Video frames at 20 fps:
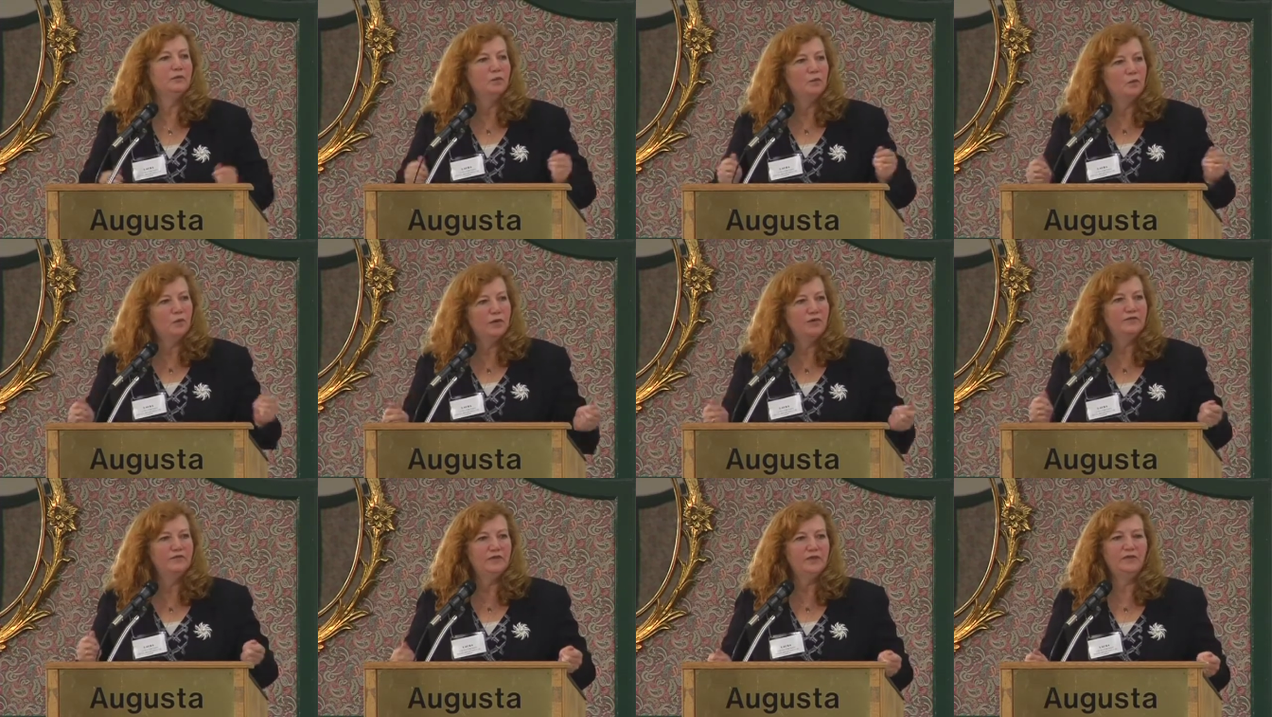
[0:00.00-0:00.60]

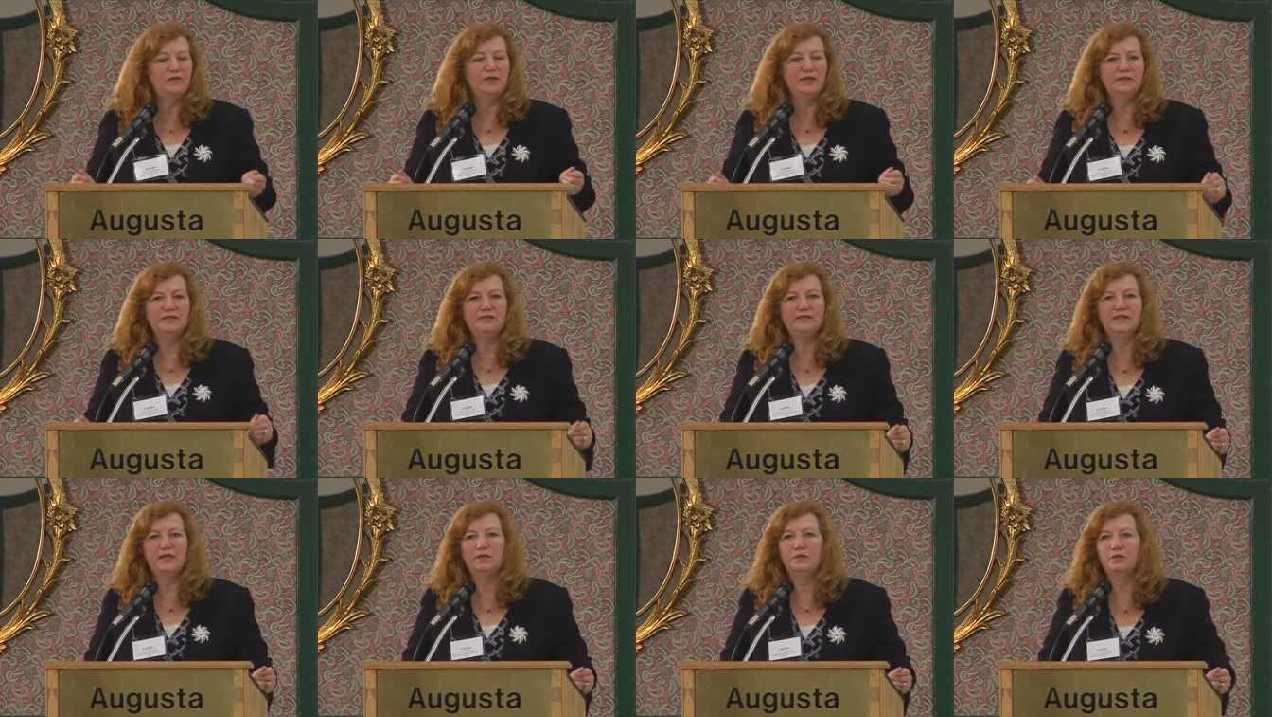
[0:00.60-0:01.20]
one of the
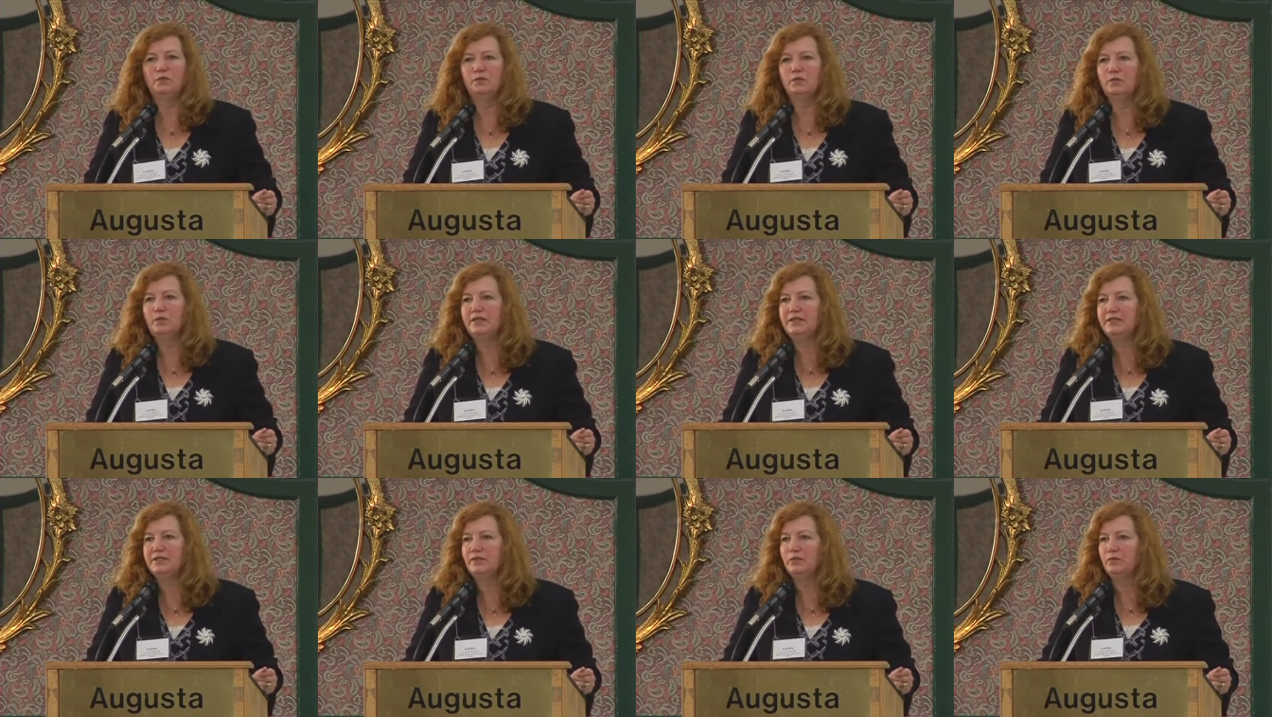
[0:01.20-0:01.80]
things that
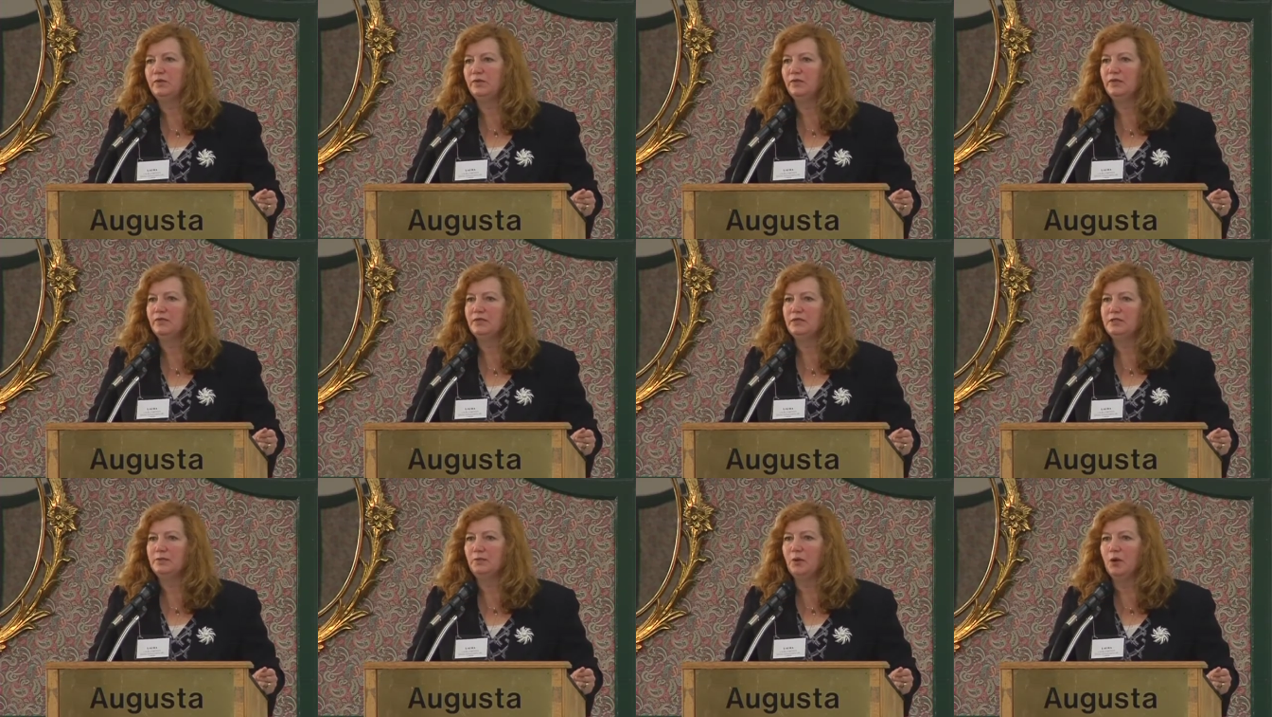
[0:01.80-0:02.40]
we did within
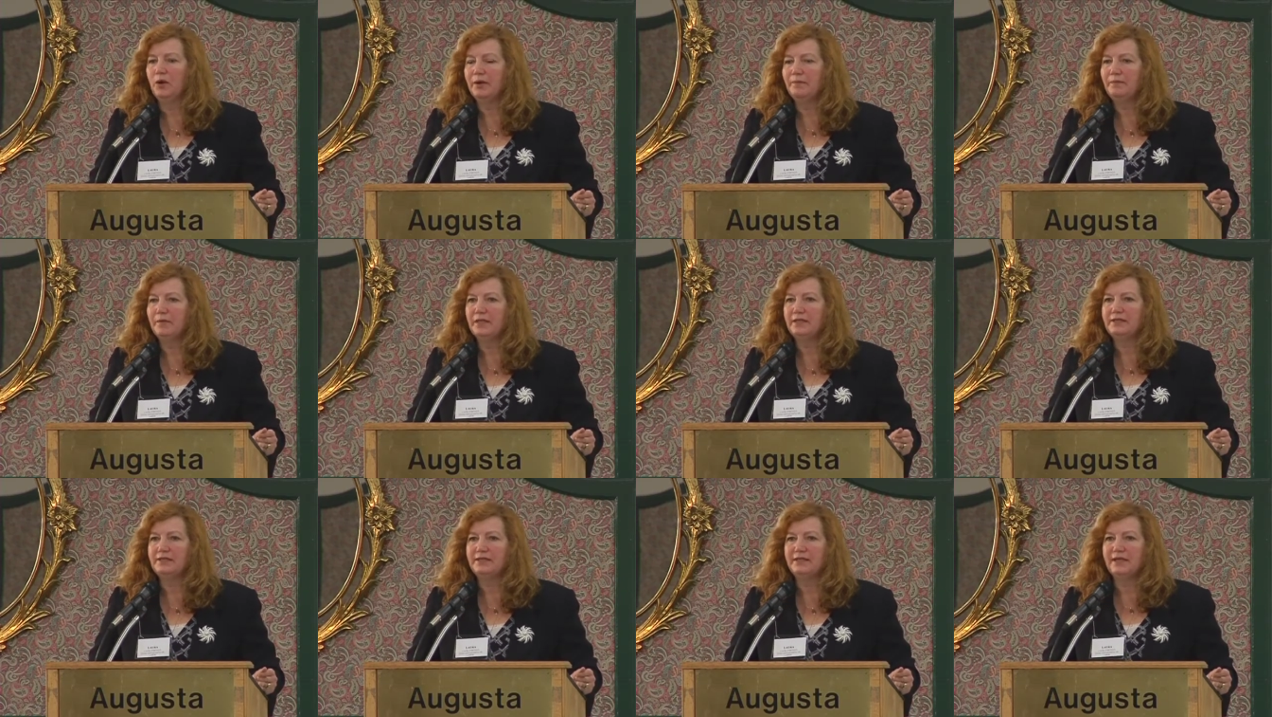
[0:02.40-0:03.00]
the
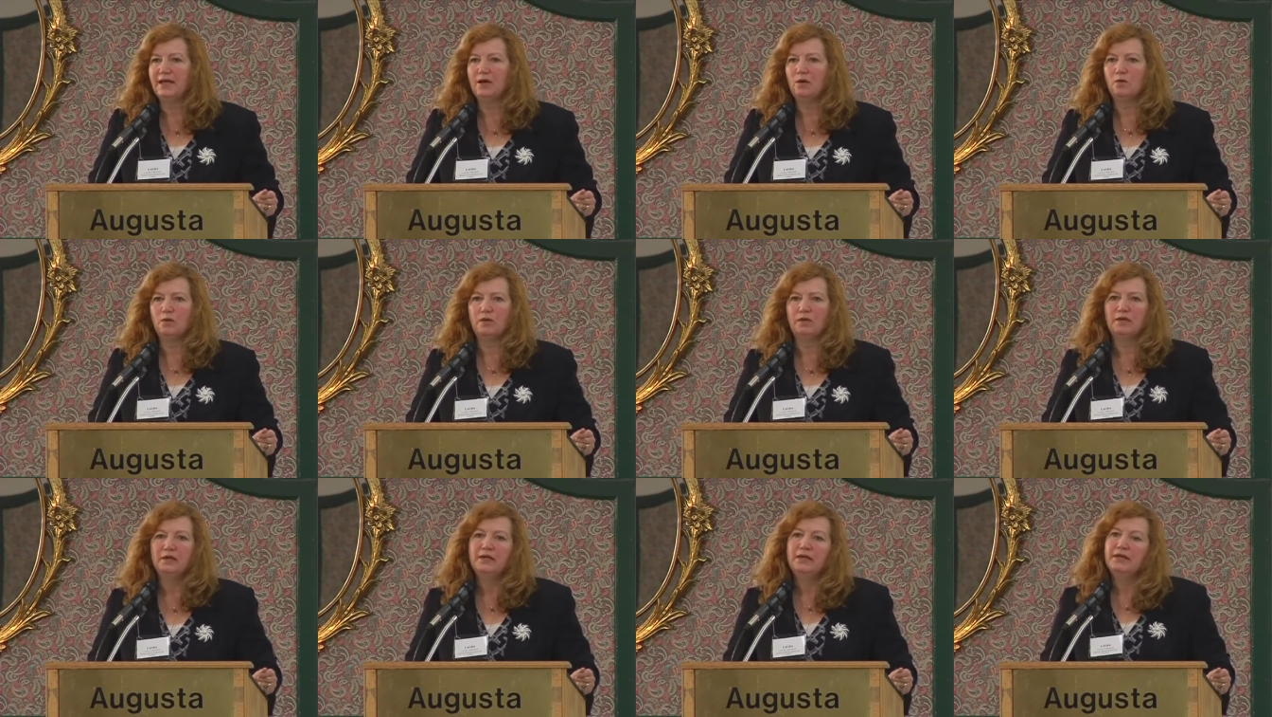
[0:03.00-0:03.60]
department in
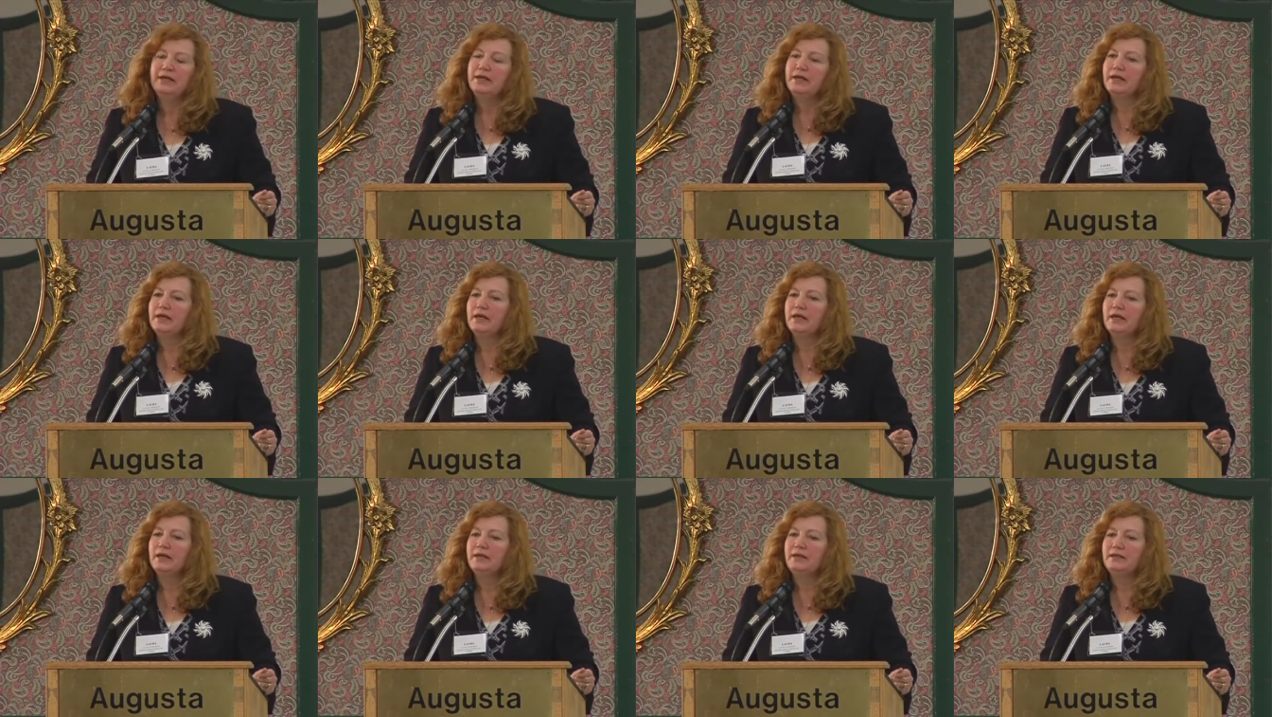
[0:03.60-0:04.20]
our
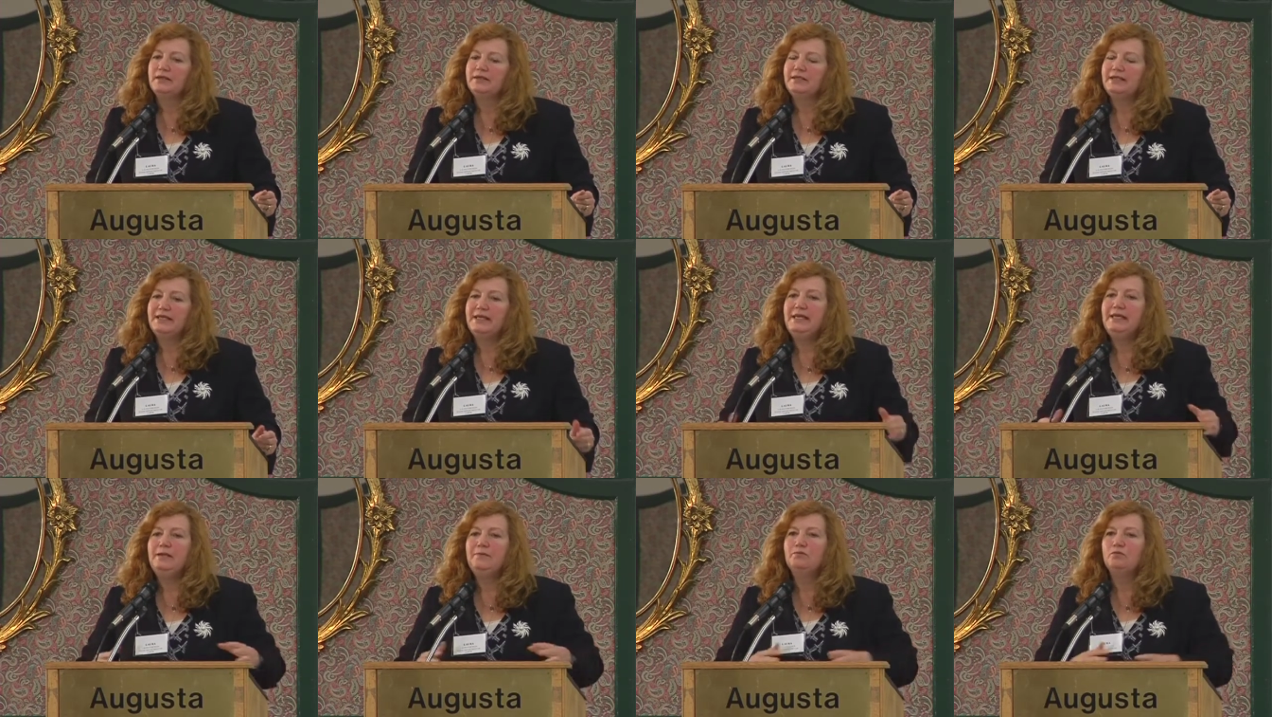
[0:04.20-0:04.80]
uh,
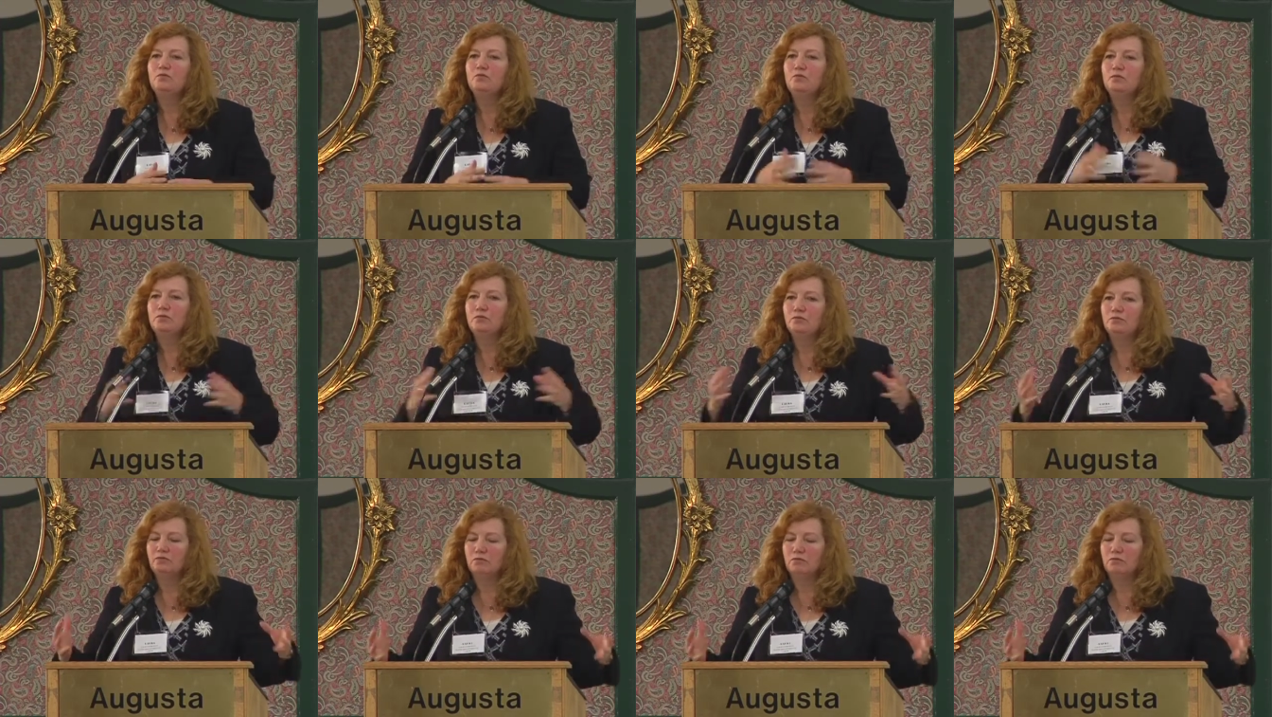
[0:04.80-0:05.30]
team